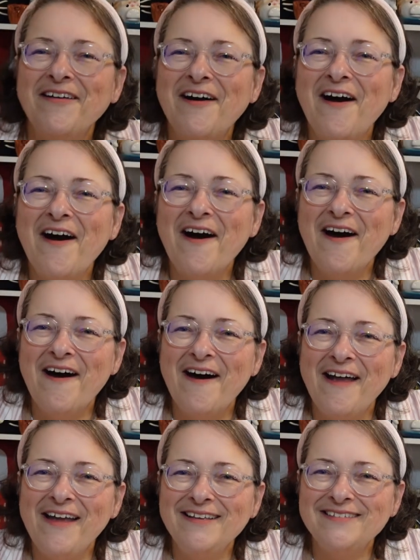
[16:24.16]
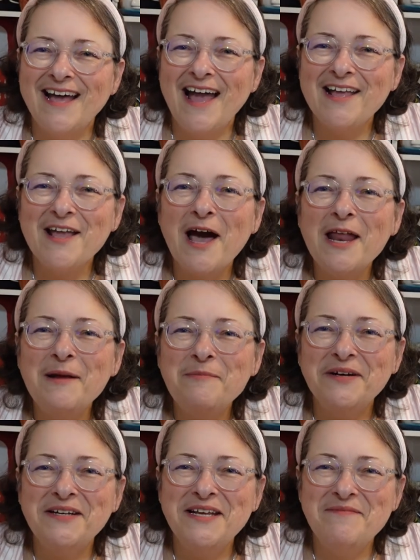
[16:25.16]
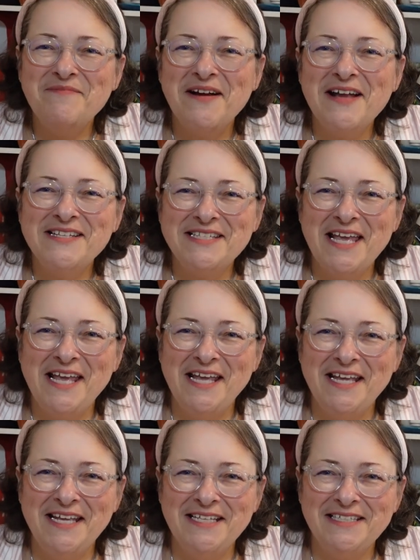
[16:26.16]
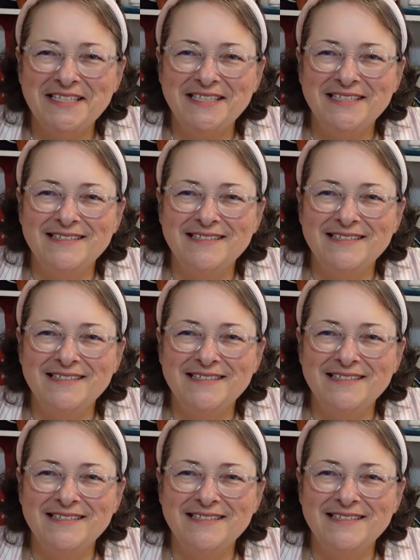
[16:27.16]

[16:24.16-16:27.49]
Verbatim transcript: Guys, I got a birthday present.